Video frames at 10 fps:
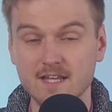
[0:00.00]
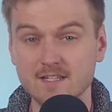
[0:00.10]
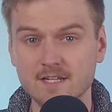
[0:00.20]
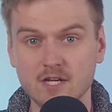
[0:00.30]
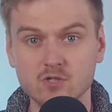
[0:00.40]
the
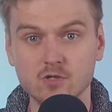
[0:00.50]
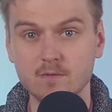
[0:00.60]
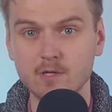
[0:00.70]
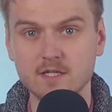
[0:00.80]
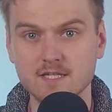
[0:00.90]
international
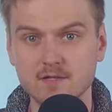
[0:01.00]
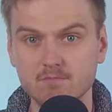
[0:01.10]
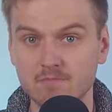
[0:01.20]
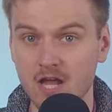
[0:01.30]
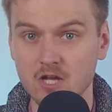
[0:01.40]

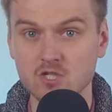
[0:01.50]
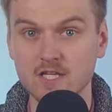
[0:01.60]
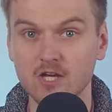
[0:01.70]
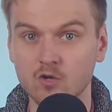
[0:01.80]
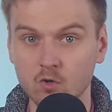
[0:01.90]
community
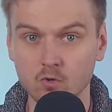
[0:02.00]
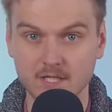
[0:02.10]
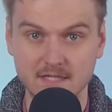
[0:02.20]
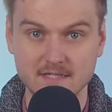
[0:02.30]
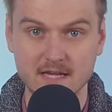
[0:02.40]
largely ignored
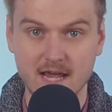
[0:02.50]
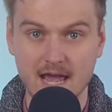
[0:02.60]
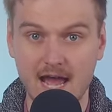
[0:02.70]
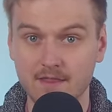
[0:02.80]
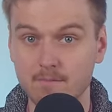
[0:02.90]
it,
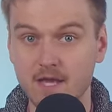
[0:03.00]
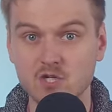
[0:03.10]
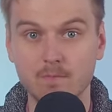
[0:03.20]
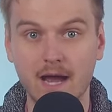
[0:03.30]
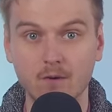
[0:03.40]
and the
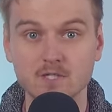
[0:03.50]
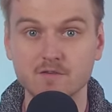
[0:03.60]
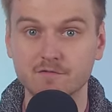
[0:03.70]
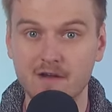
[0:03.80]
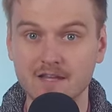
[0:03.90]
major powers
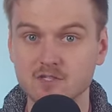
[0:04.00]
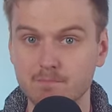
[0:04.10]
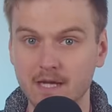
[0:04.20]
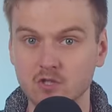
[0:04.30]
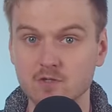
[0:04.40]
of France,
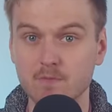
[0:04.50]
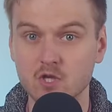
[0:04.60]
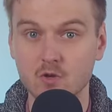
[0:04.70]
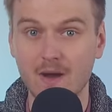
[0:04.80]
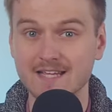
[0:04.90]
Belgium,
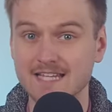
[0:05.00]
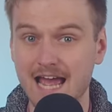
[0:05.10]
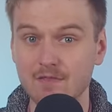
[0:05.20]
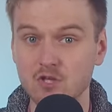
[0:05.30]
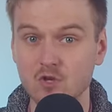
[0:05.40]
the US,
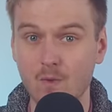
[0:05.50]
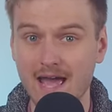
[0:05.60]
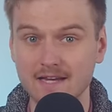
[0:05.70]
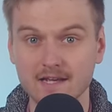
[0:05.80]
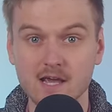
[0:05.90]
and the
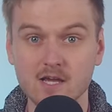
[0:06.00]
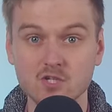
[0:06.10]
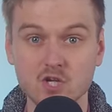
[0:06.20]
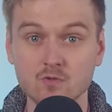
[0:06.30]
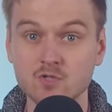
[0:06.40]
UN
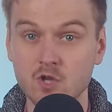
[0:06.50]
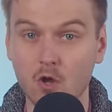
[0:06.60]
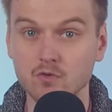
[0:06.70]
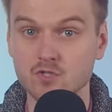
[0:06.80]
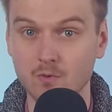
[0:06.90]
chose
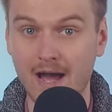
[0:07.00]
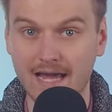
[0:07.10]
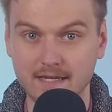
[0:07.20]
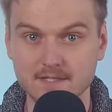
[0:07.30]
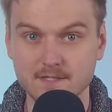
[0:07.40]
not to
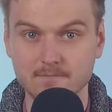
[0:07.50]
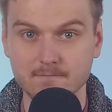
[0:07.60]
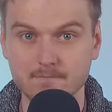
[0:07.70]
act.